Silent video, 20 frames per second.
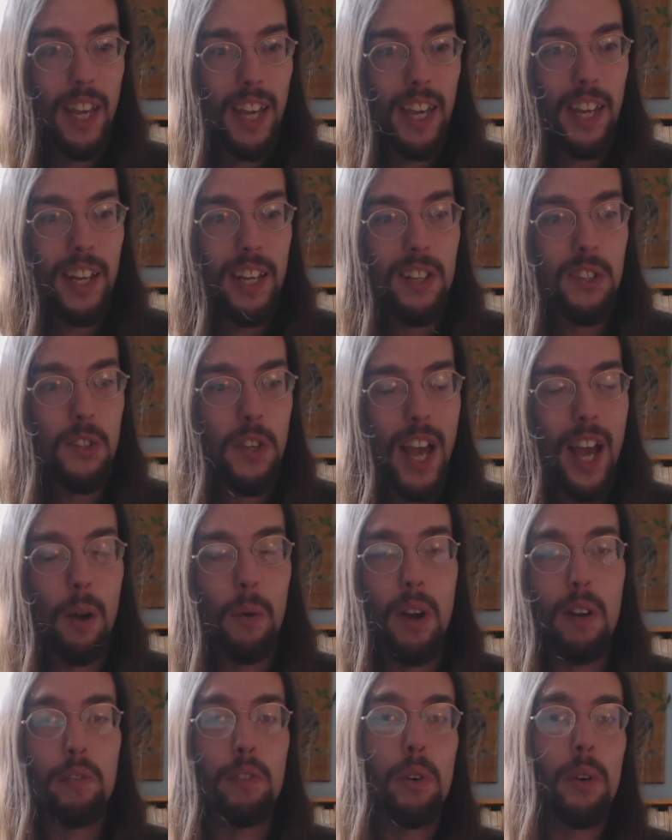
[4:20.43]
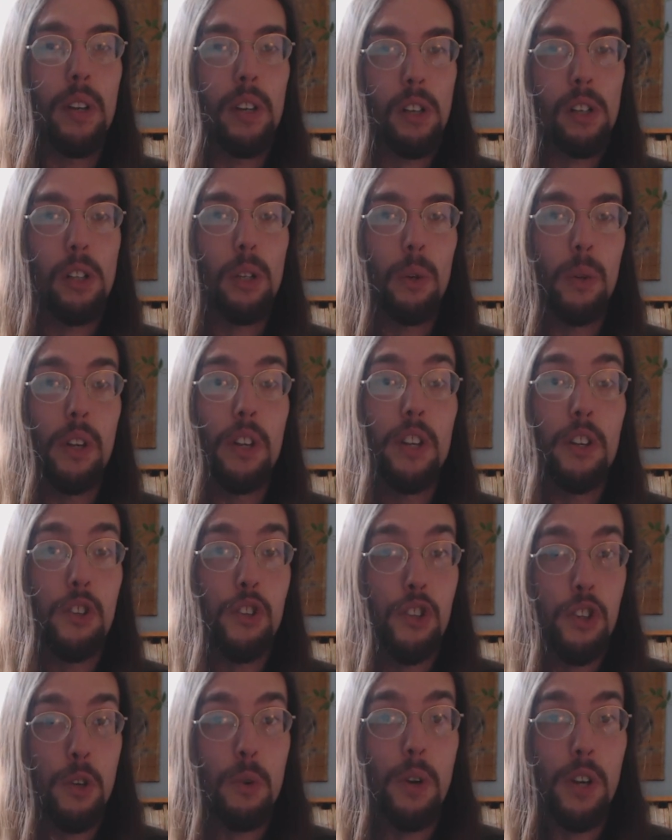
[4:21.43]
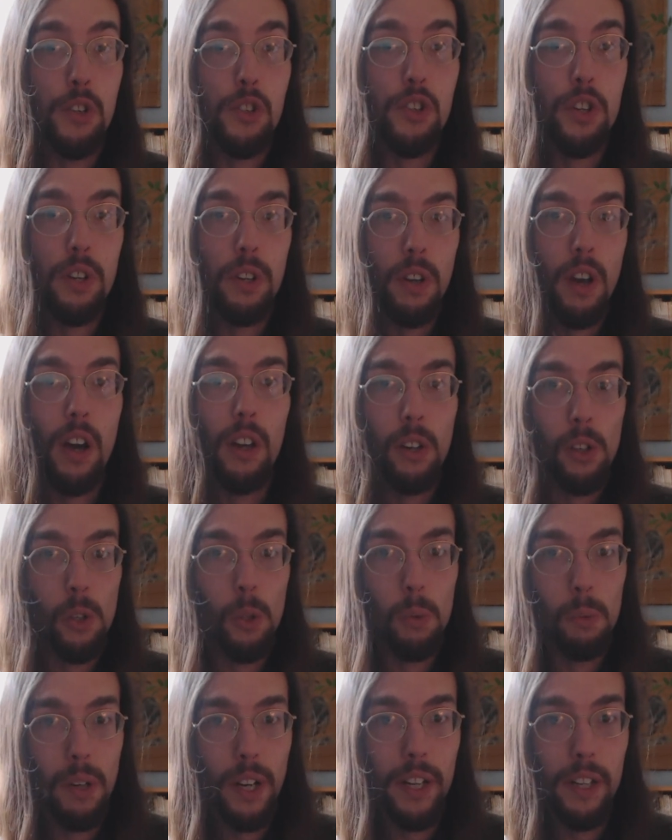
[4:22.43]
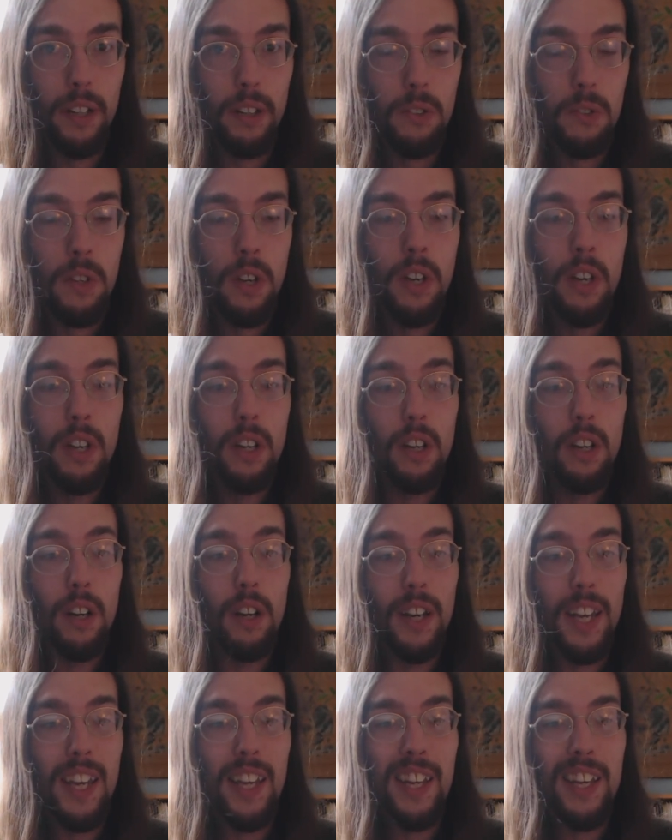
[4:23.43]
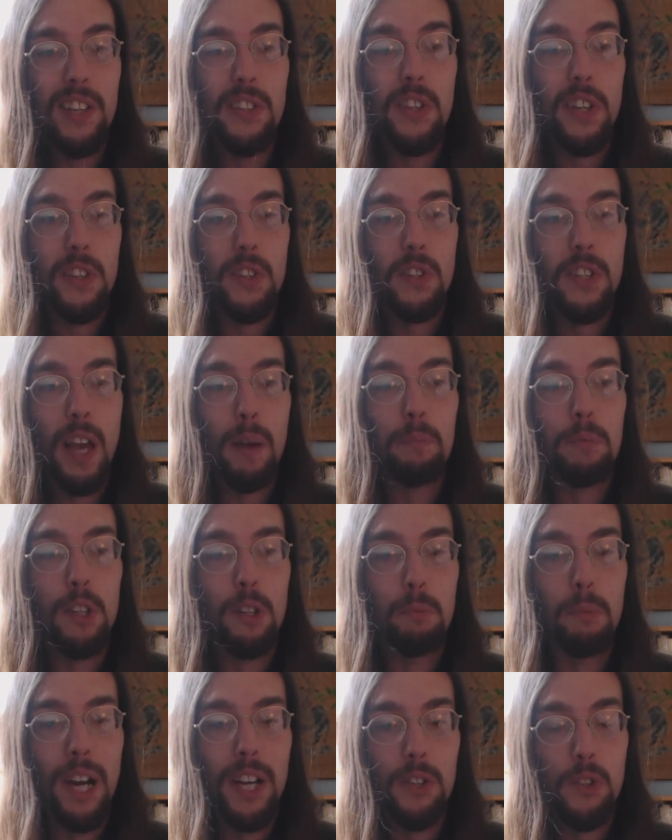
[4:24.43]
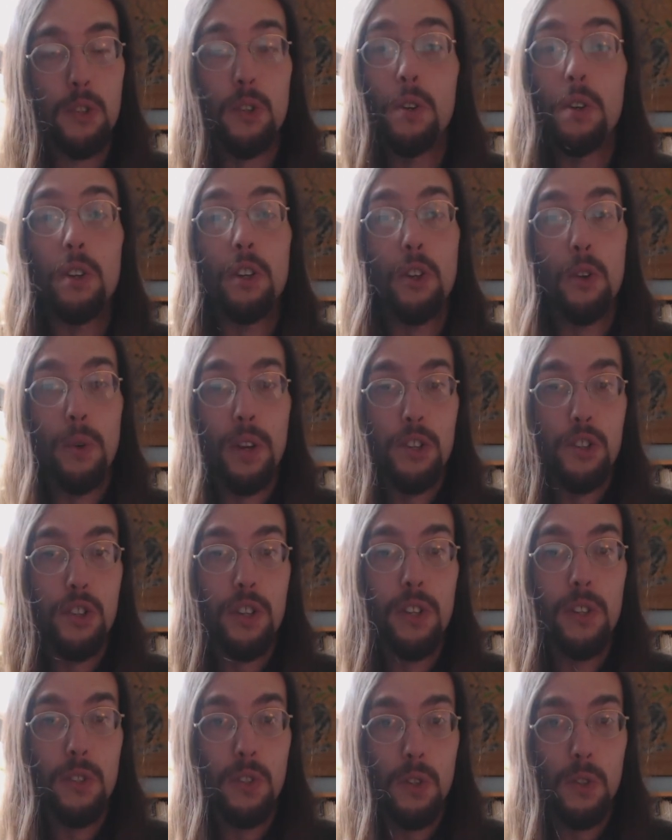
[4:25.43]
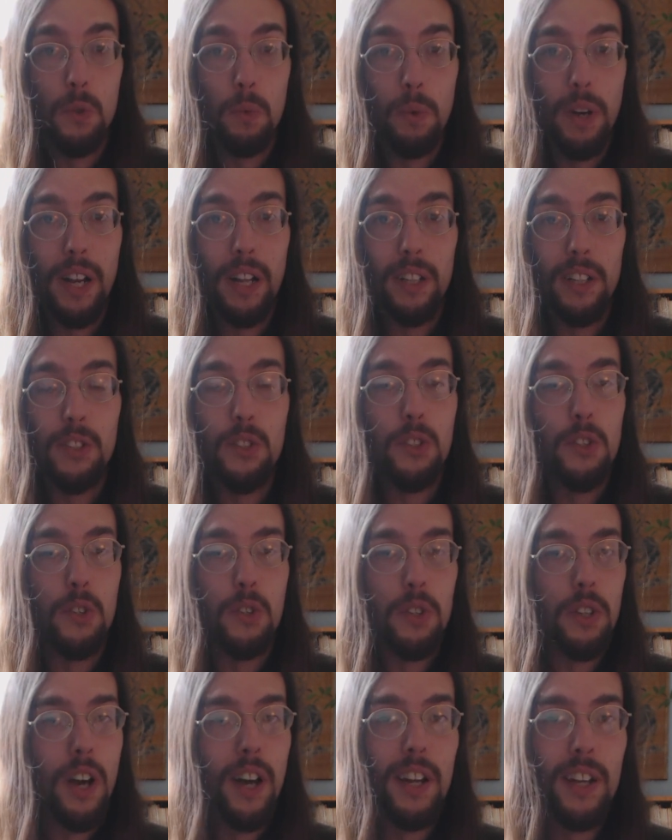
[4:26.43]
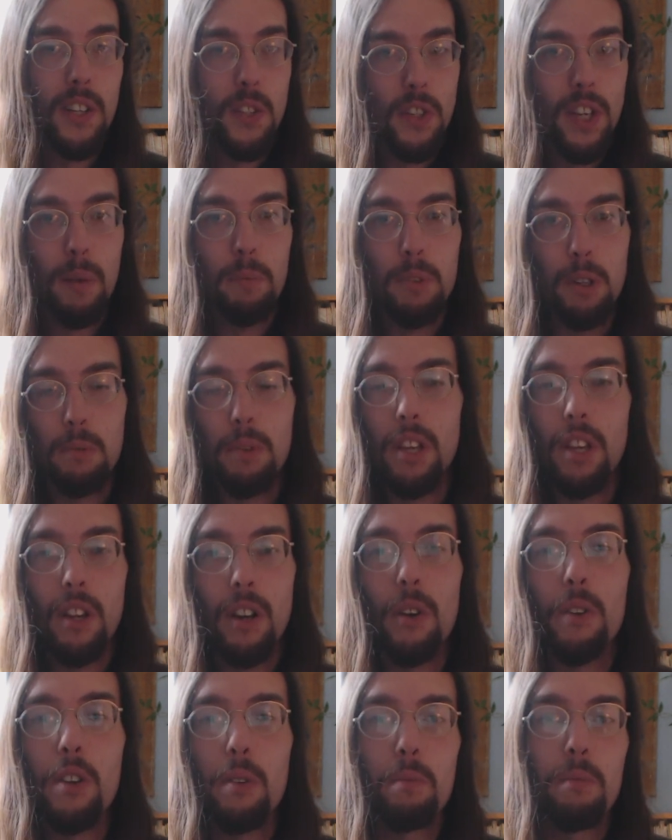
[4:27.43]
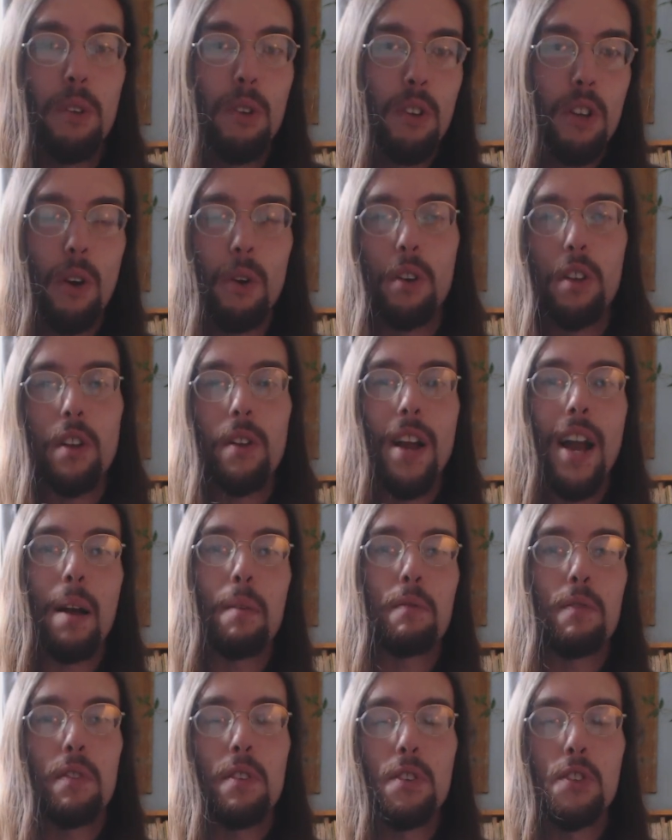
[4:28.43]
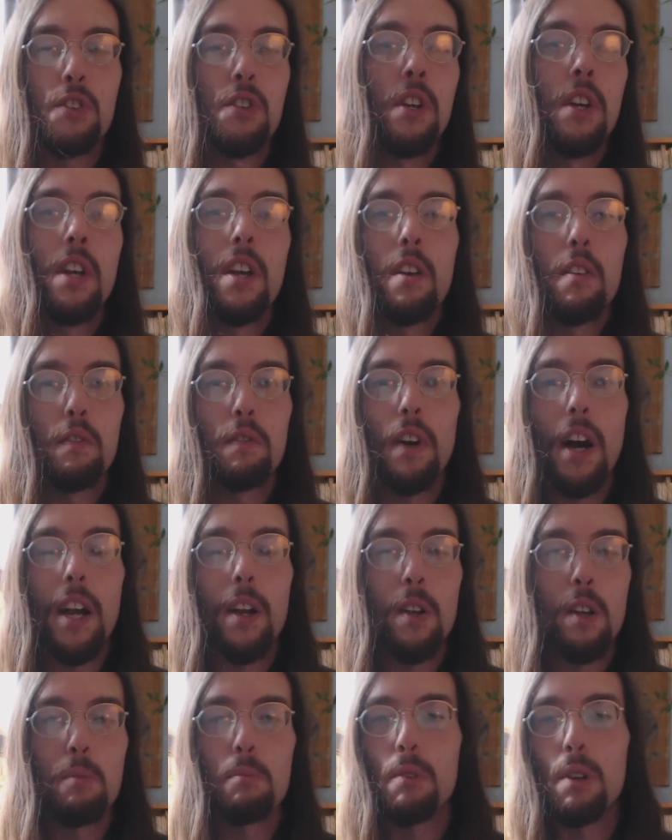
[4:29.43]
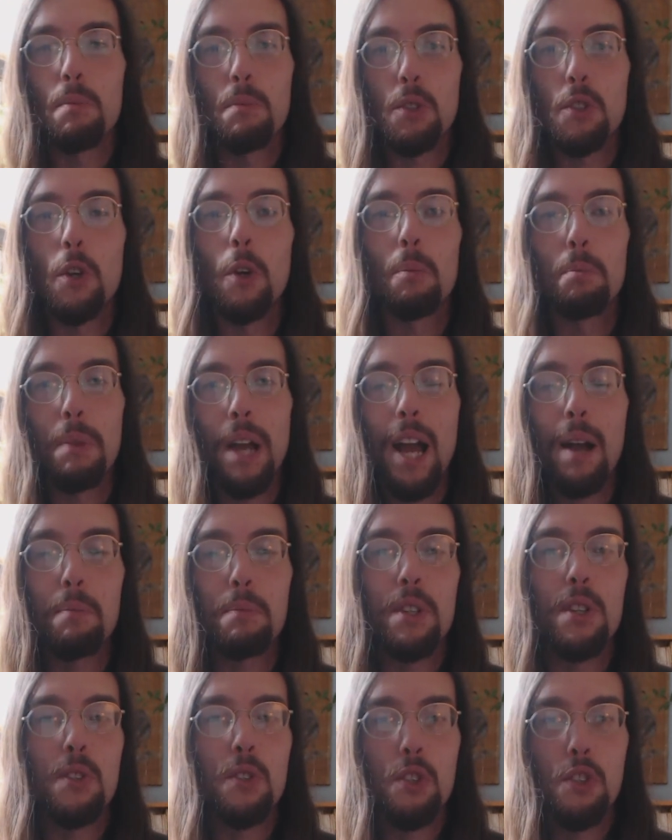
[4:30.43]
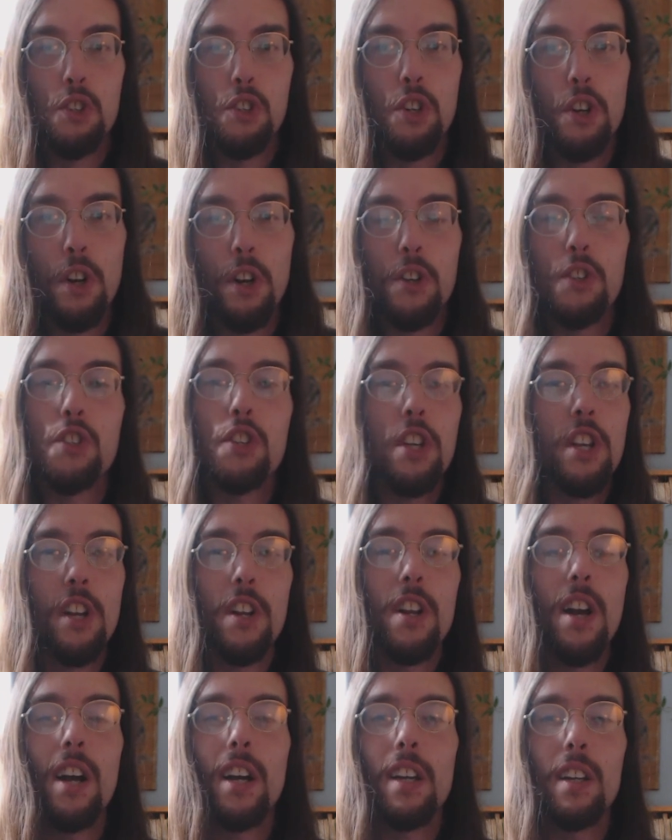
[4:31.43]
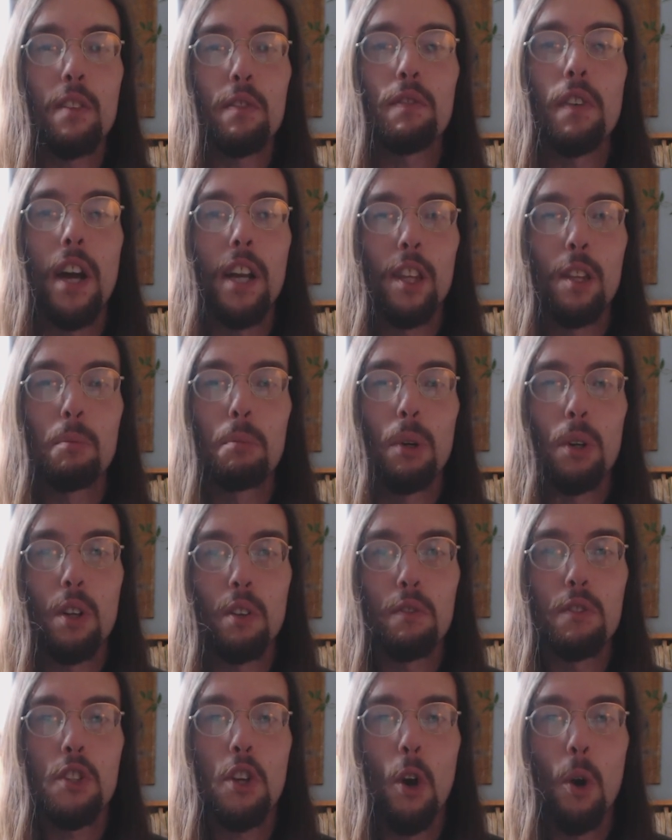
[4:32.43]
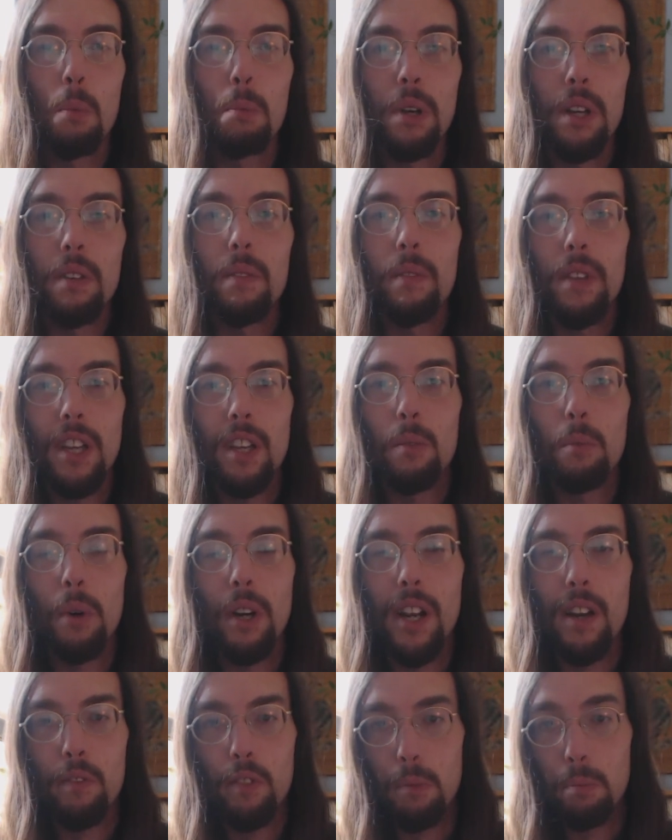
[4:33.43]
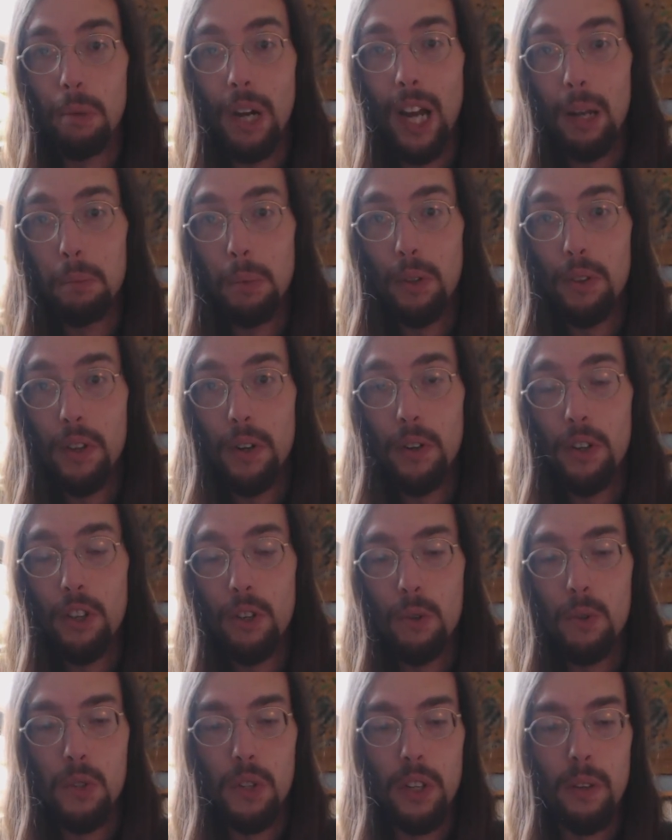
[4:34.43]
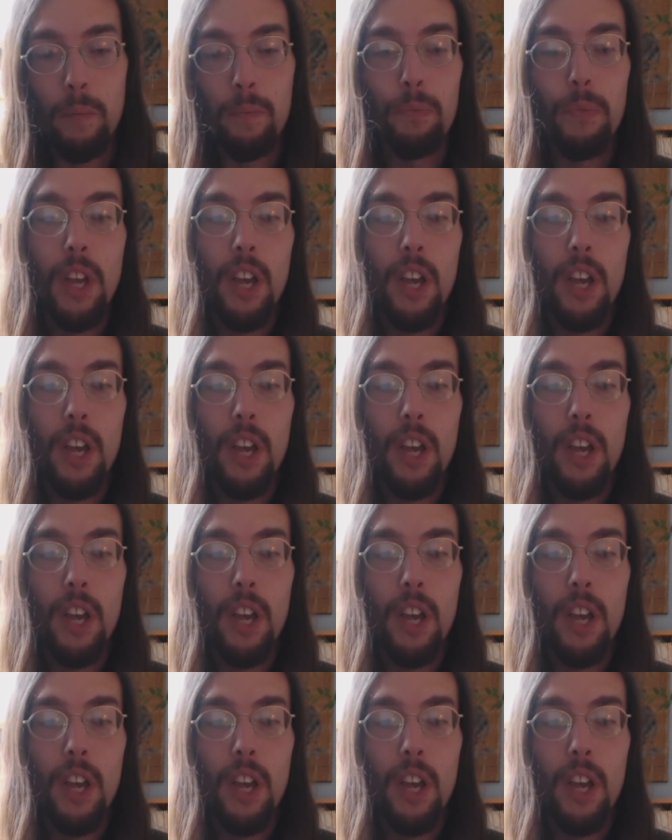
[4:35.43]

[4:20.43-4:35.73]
It is, however, included in Jewish canonical writings. Uh, it is accepted by certain Christians as well. It's just not accepted. You know, you, you go to your average fire and brimstone Baptist church, you're not going to find the book of Tobit in whatever Bible they're using.